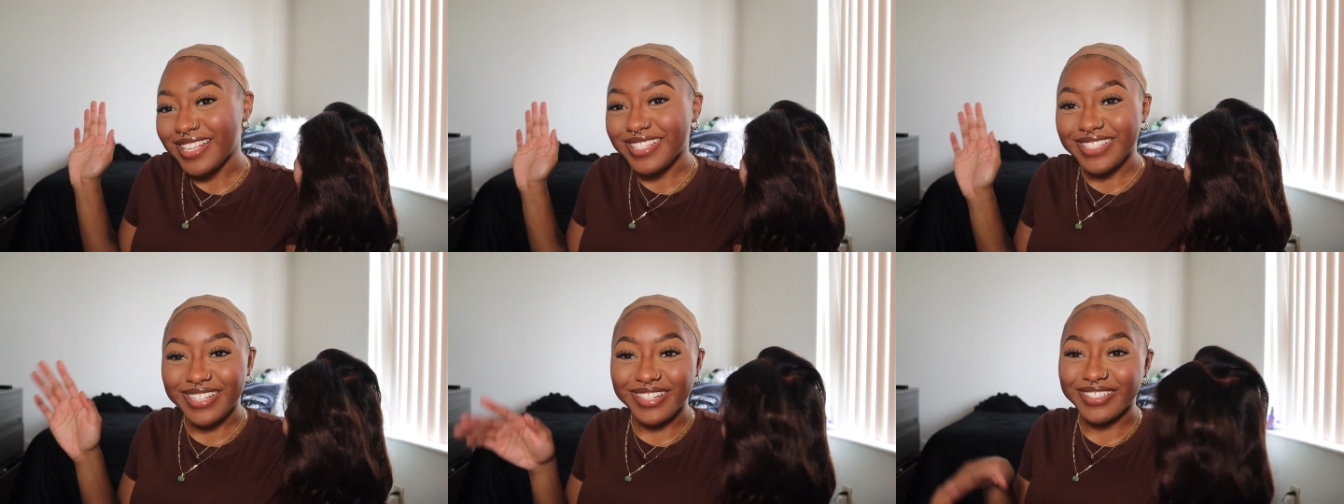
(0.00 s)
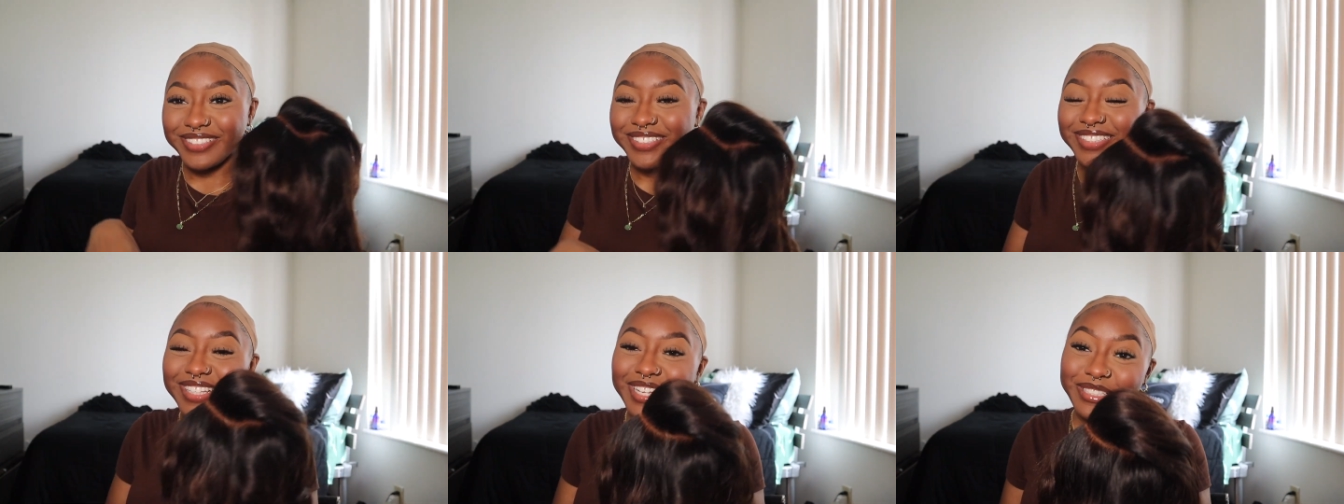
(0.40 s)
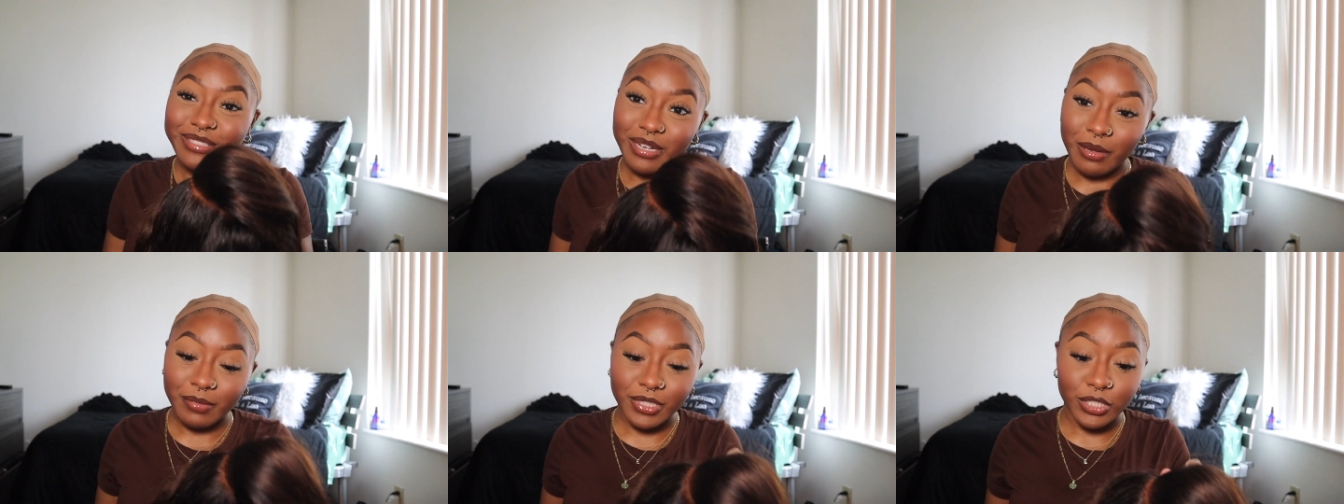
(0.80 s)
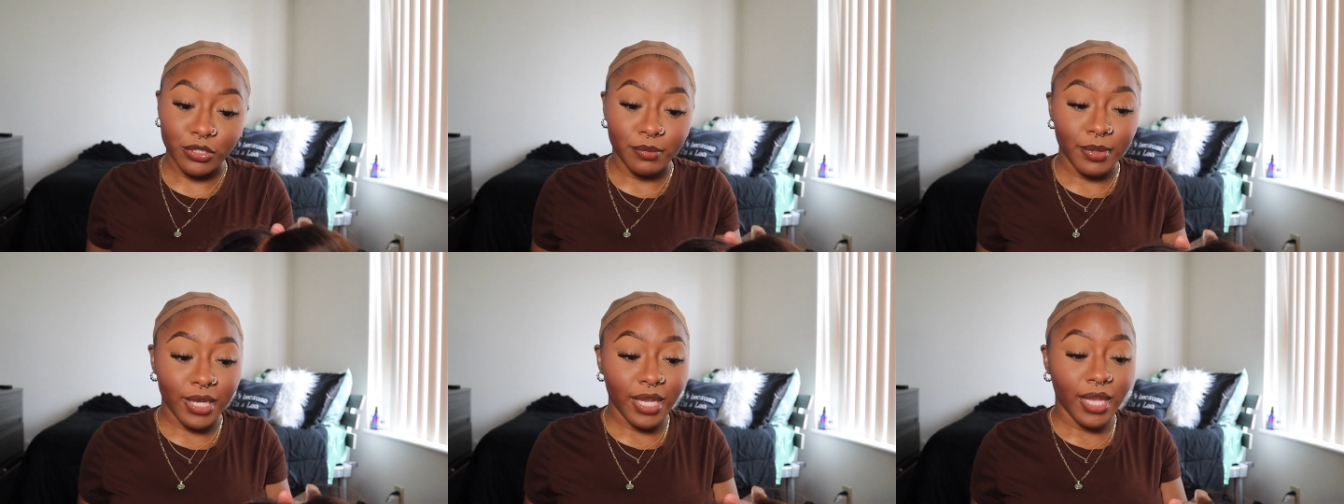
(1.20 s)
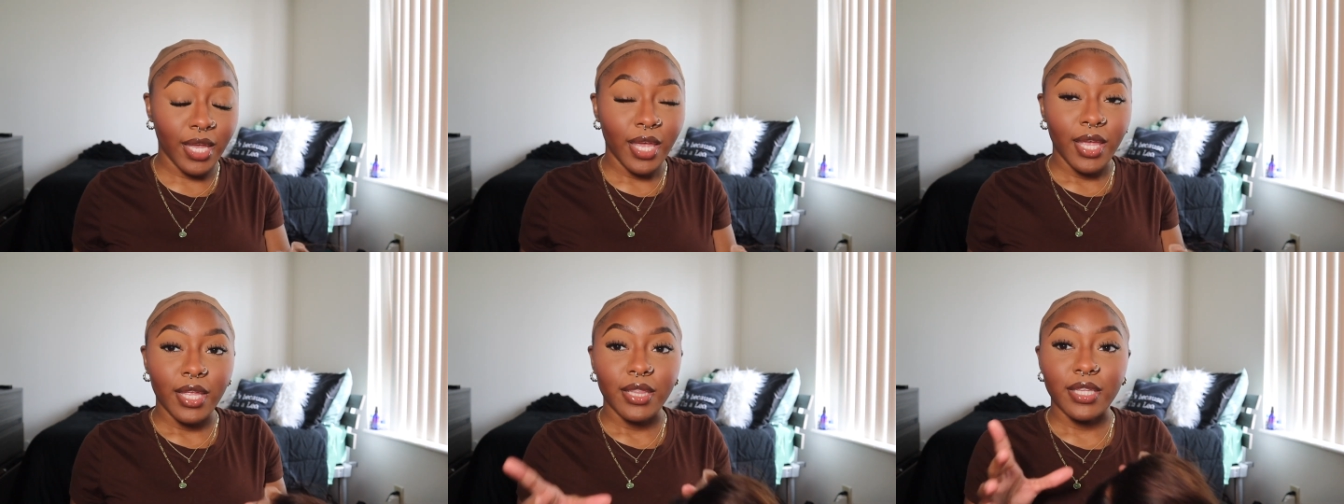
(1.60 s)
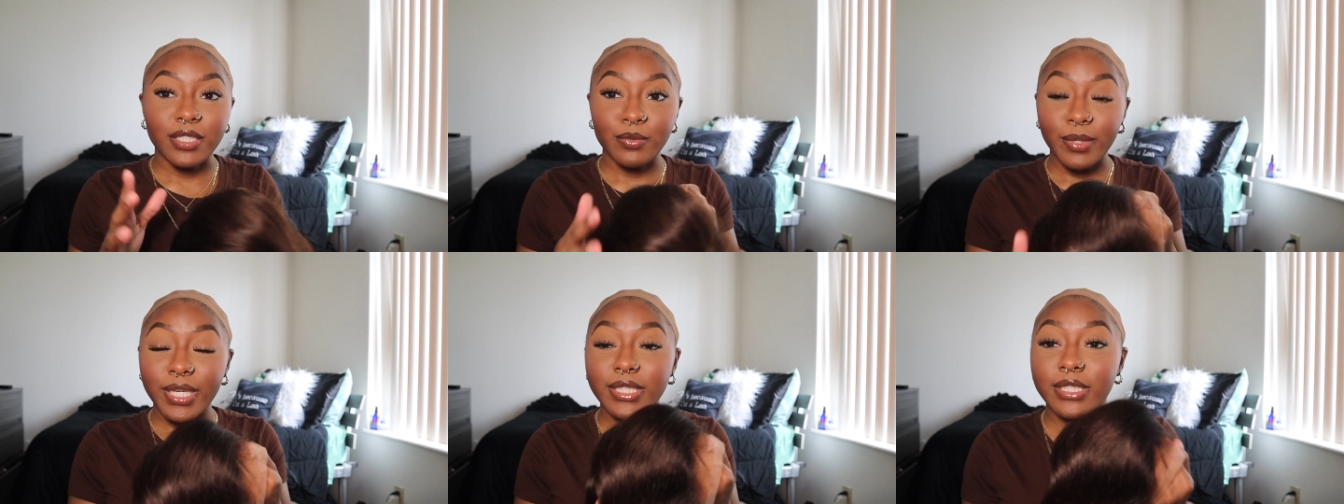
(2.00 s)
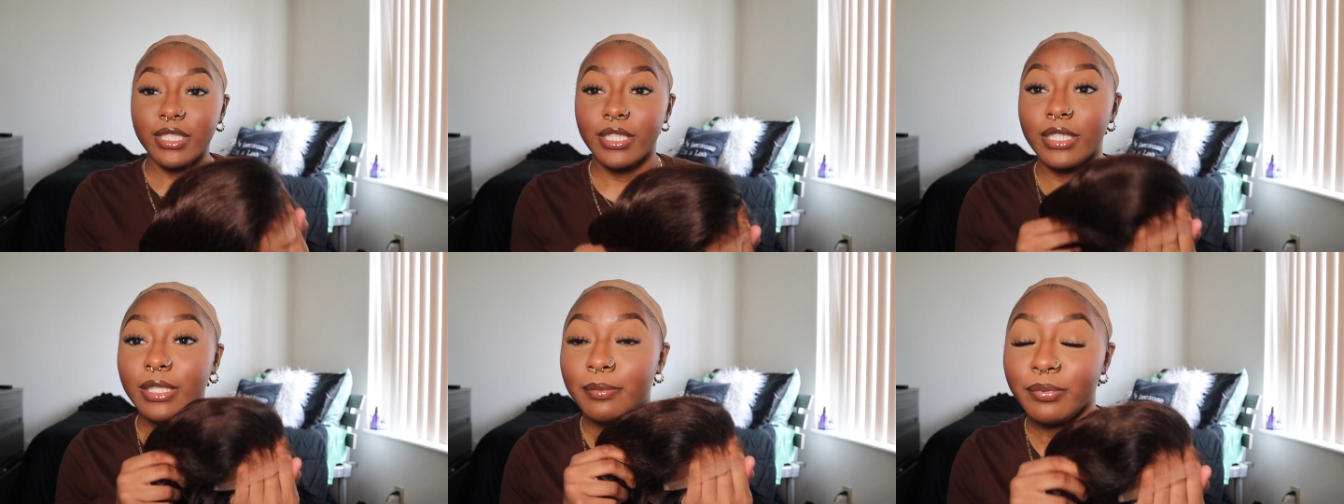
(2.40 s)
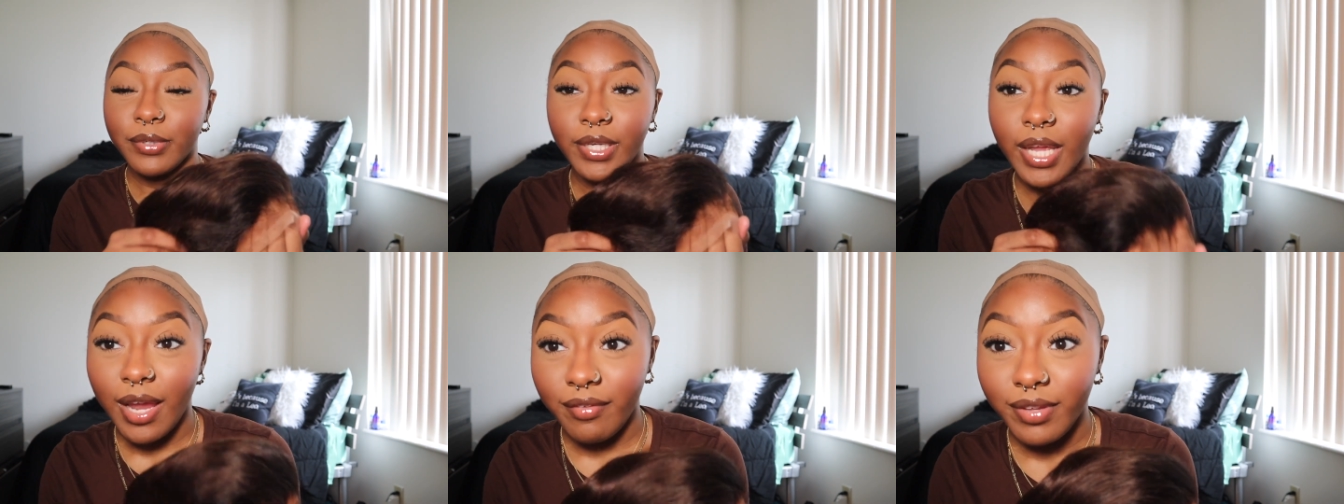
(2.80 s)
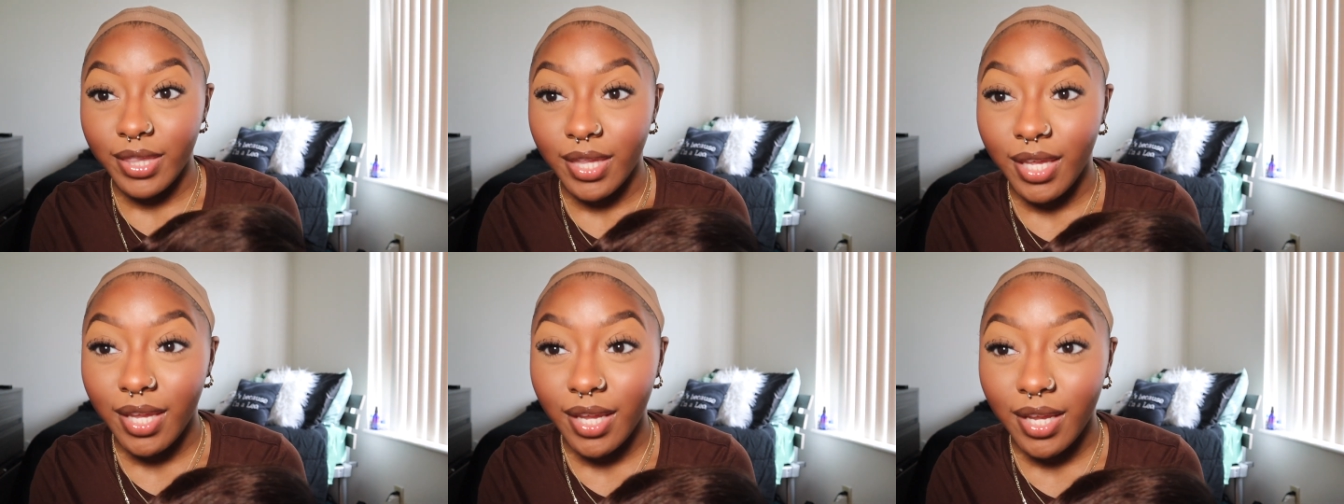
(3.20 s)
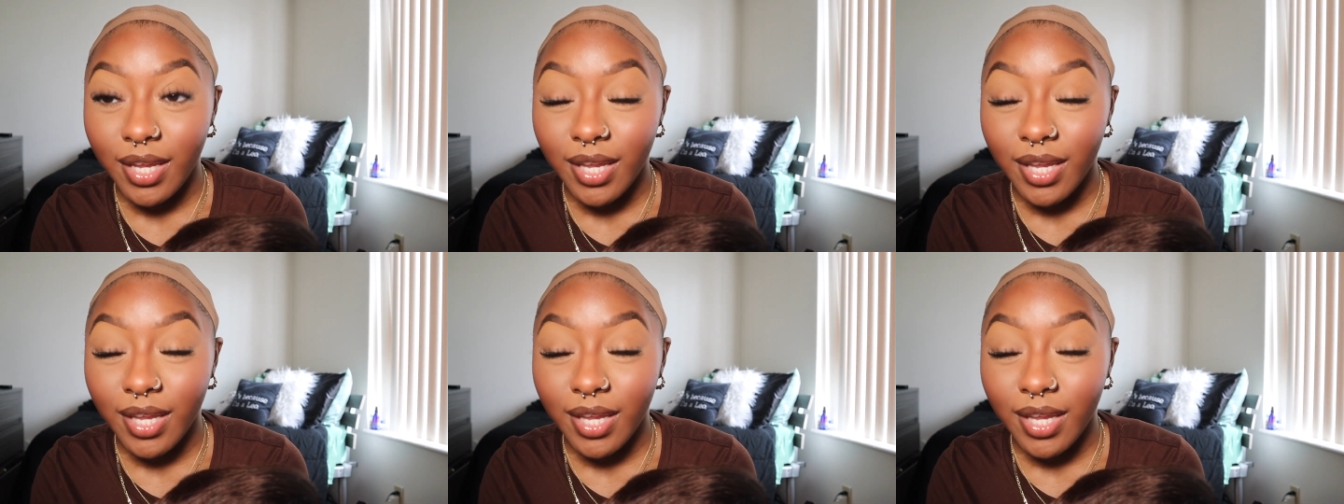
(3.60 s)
So that's what I'm gonna do. But this wig is literally pre-everything.